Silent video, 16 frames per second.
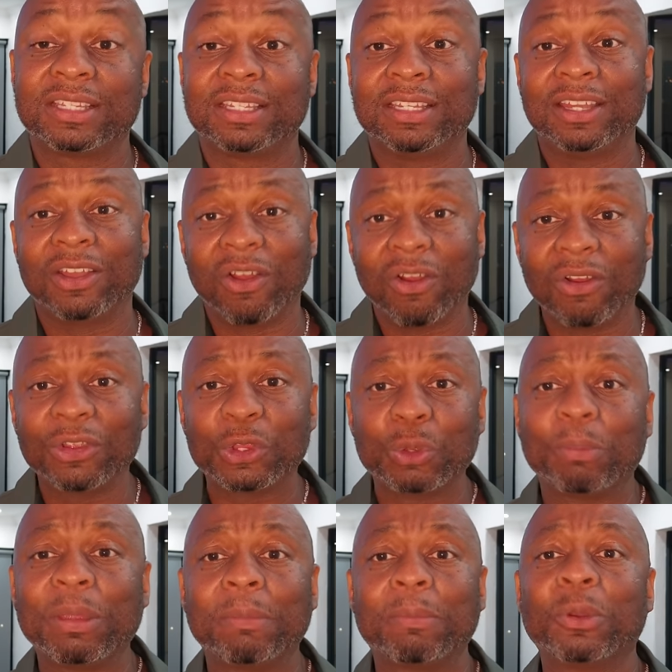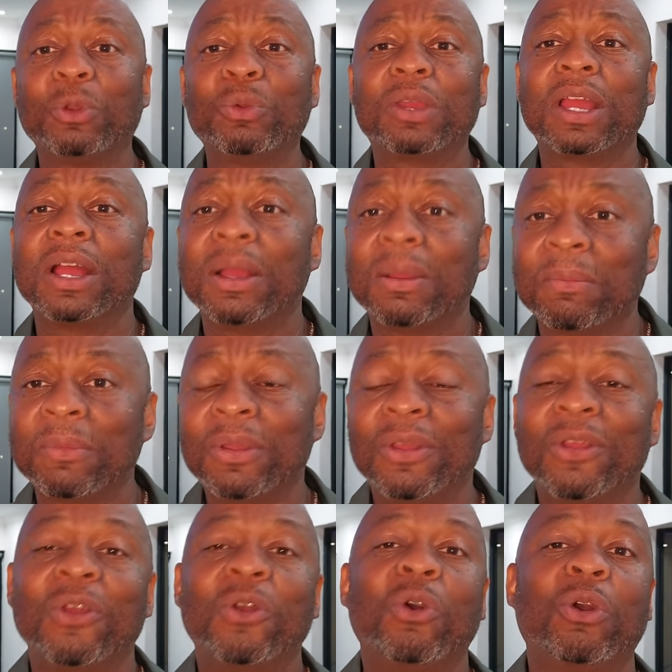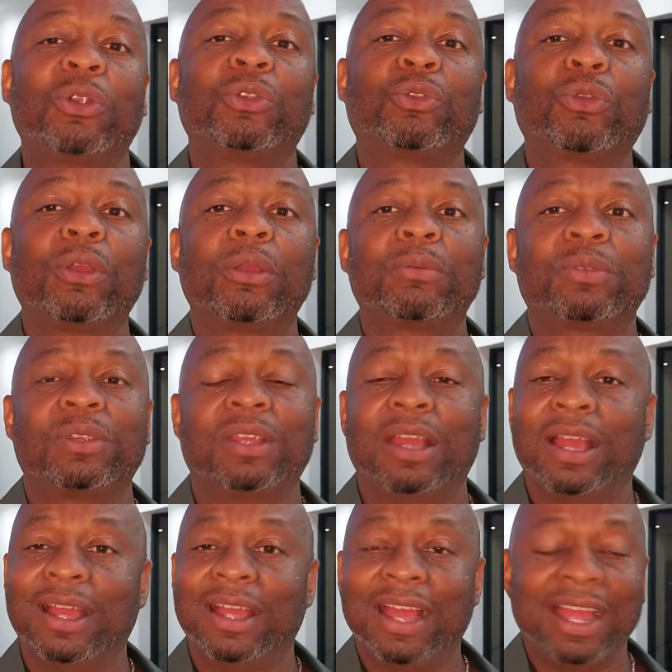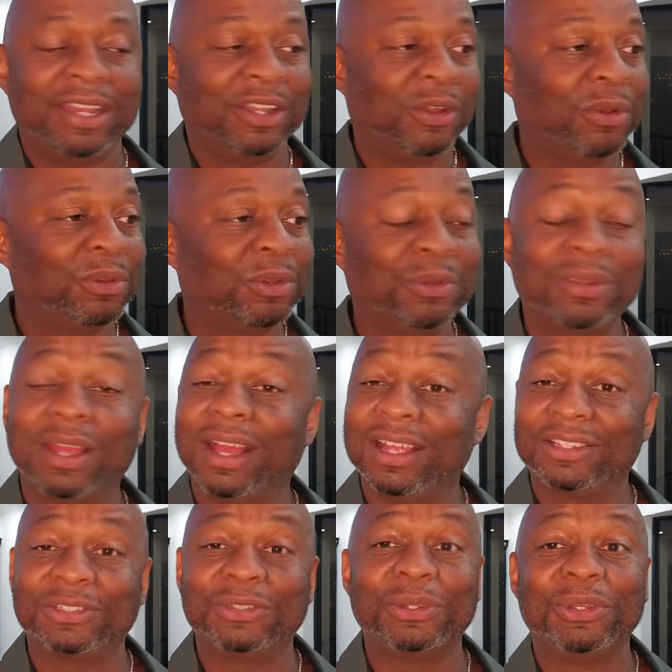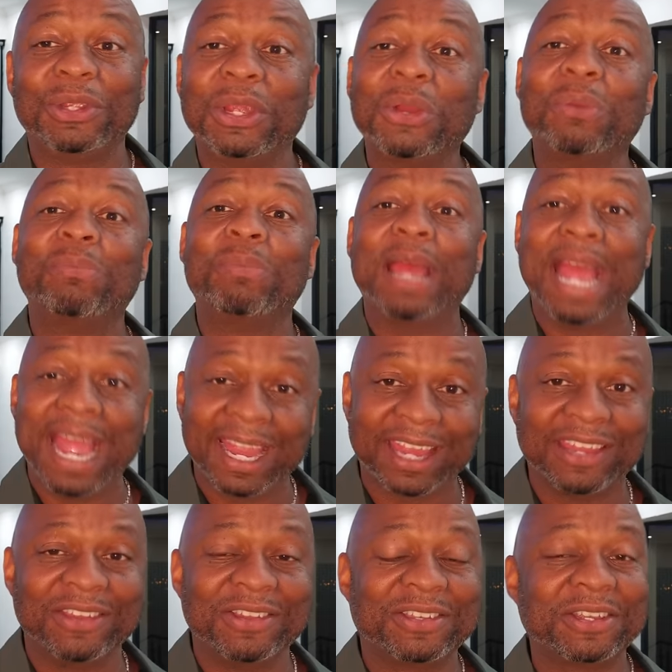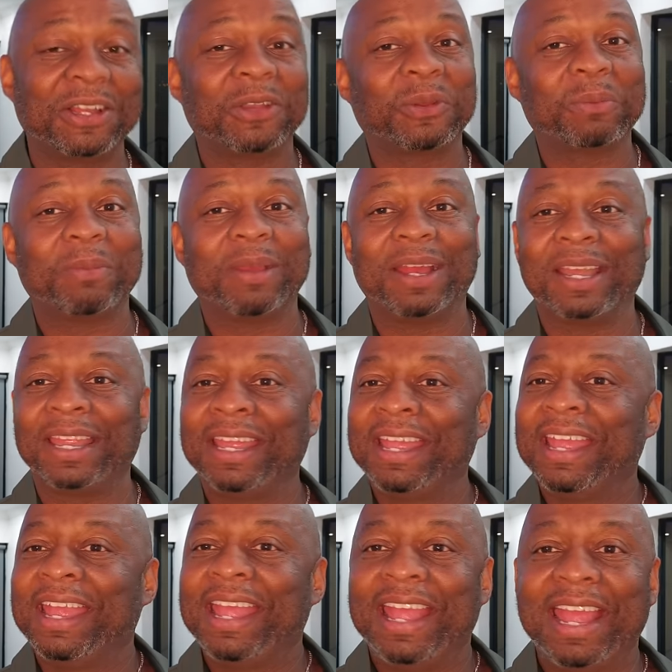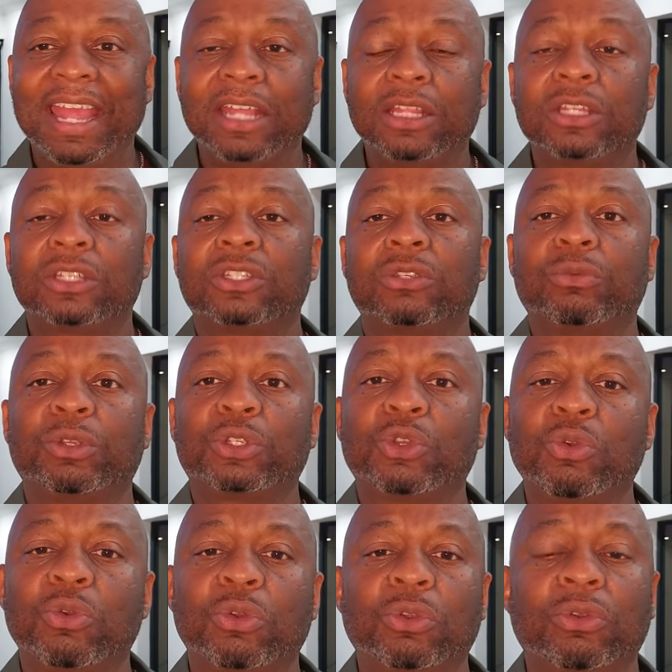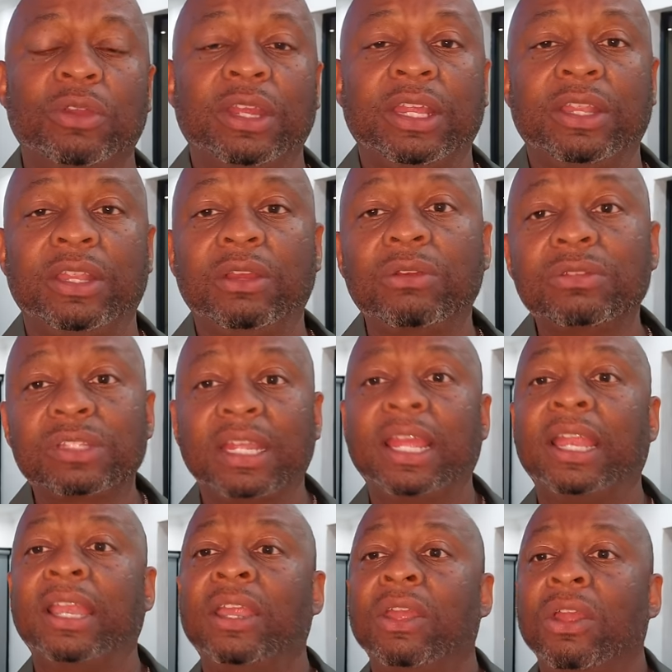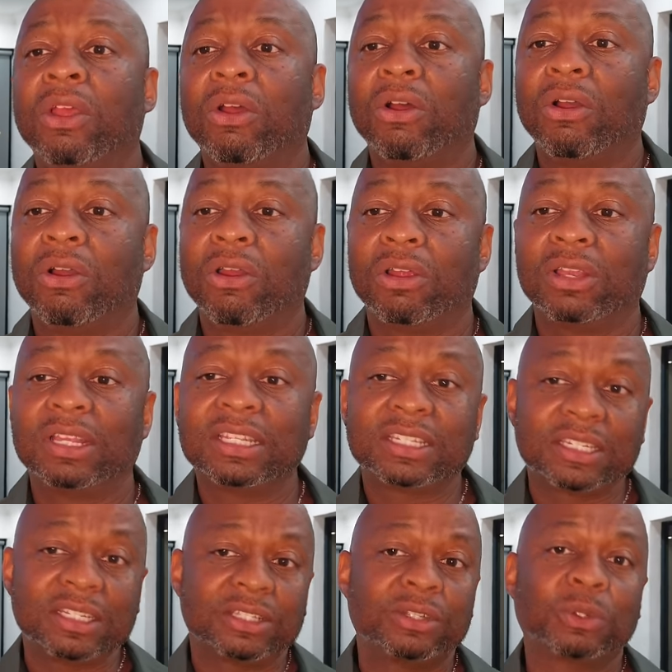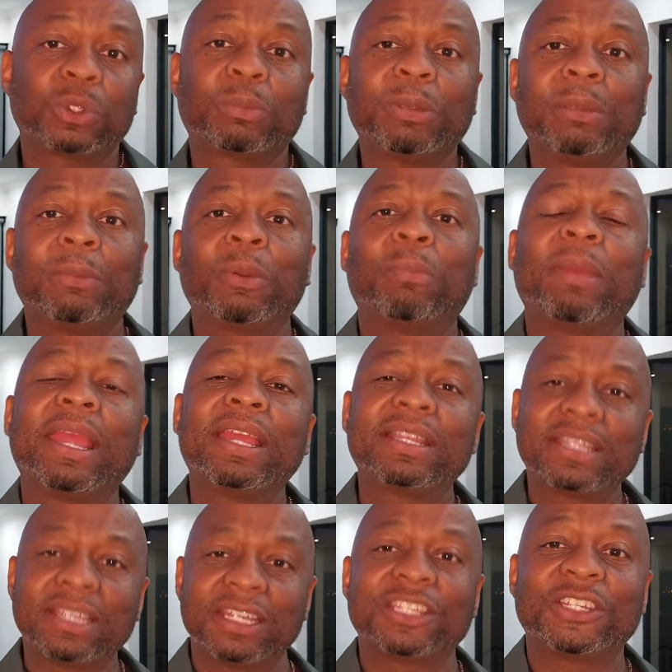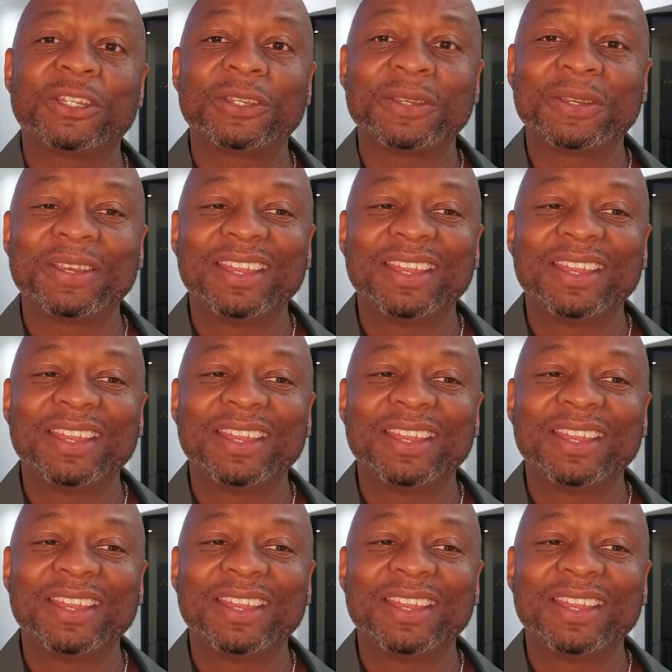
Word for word: And then all you people who come on trips, I, I know you guys do, you go back and you tell everybody, hey, this is what's going on. And those that are listening to those people, pay attention.